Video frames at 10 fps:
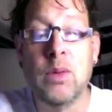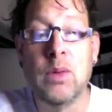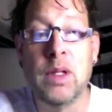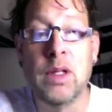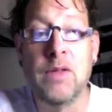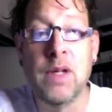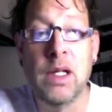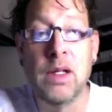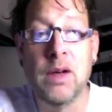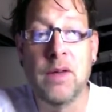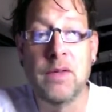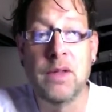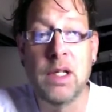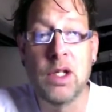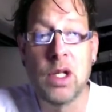the field of
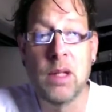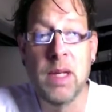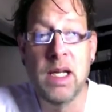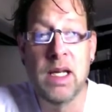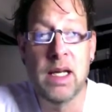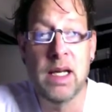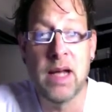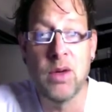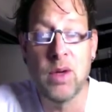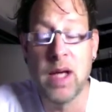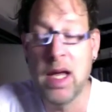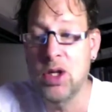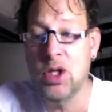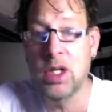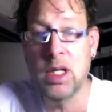digital media in
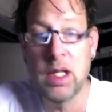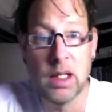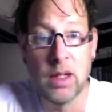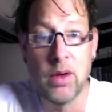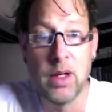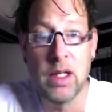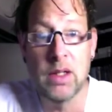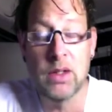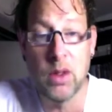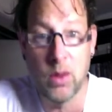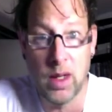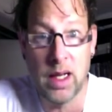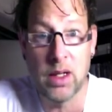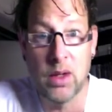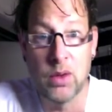education, in learning. So I
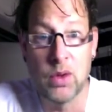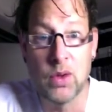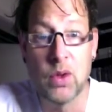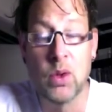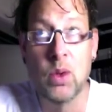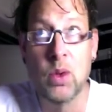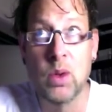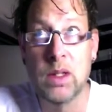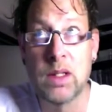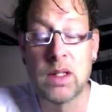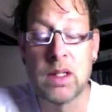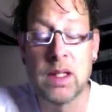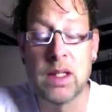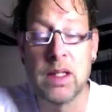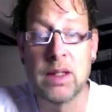go to schools
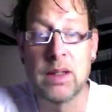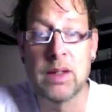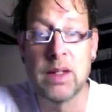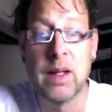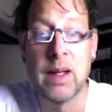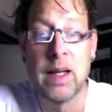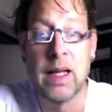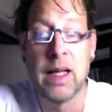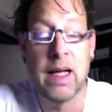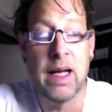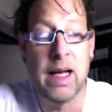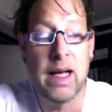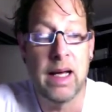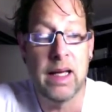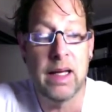and
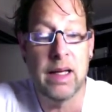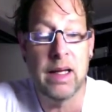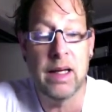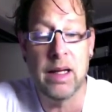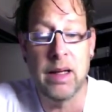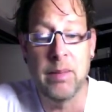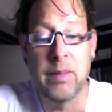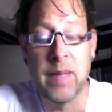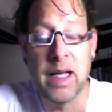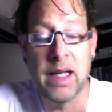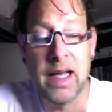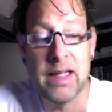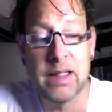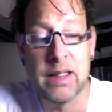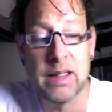I make
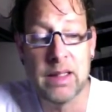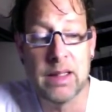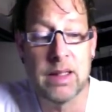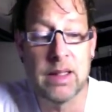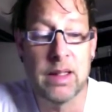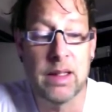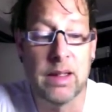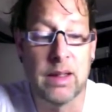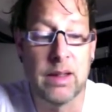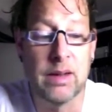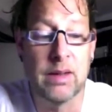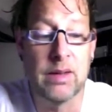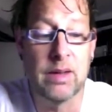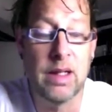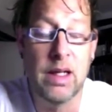lessons and
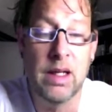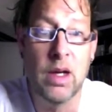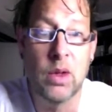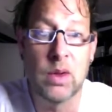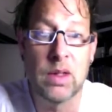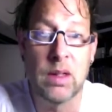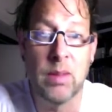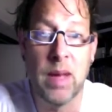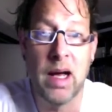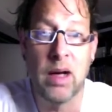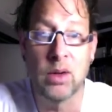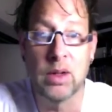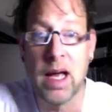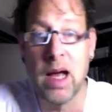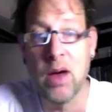keynotes about
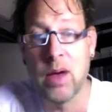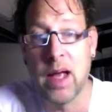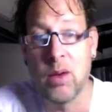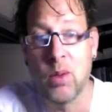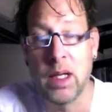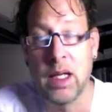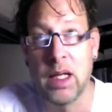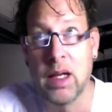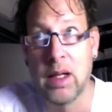how can we